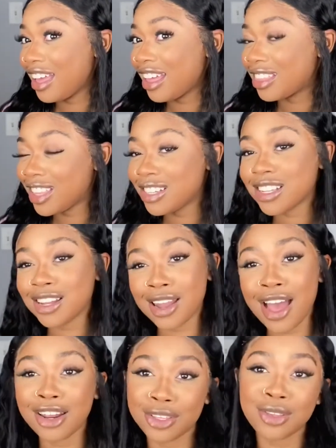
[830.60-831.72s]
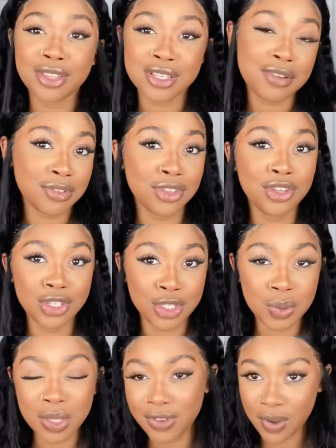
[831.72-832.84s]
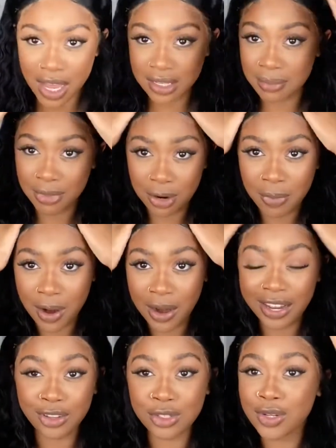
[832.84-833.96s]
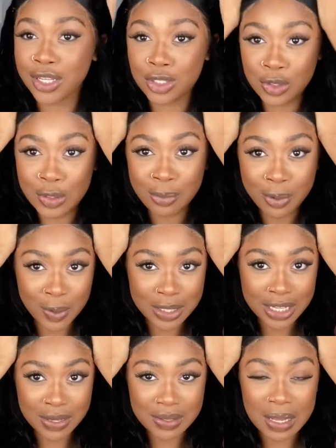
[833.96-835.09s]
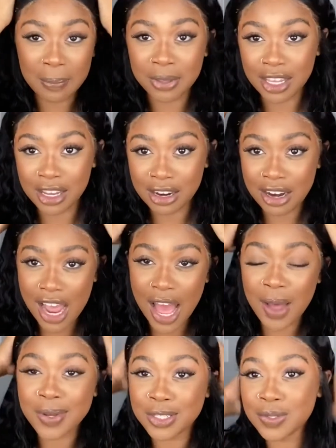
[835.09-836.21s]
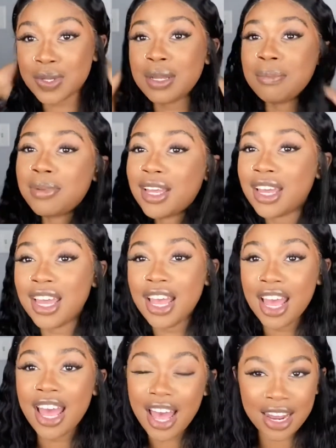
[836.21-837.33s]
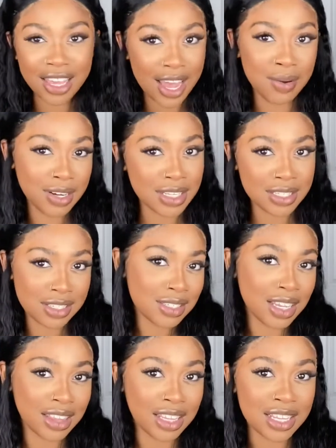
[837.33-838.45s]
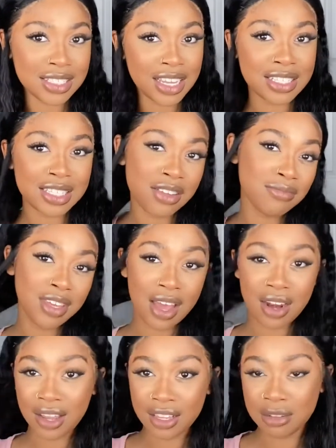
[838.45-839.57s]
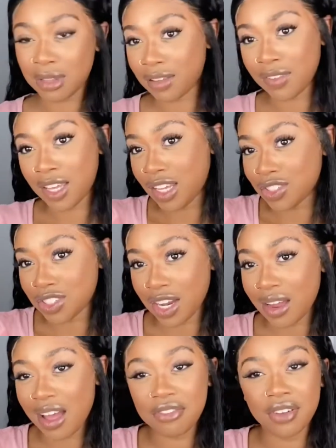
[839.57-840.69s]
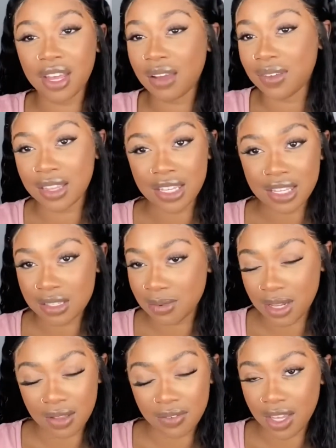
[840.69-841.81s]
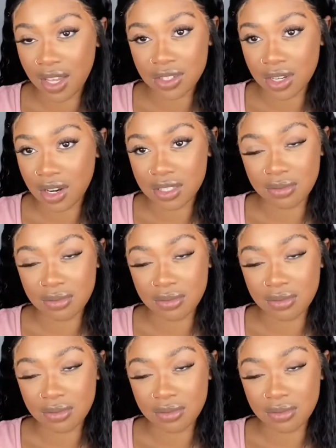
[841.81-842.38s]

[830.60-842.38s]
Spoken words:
there's a lot of cute things I feel you can do, even though it has a middle part. Like, you do like two little ponytails up here. I would do it, but I like how it is just like this. Like, it's giving me kind of like a little bit like vacation hair. I feel like everything gives me like vacation hair, to be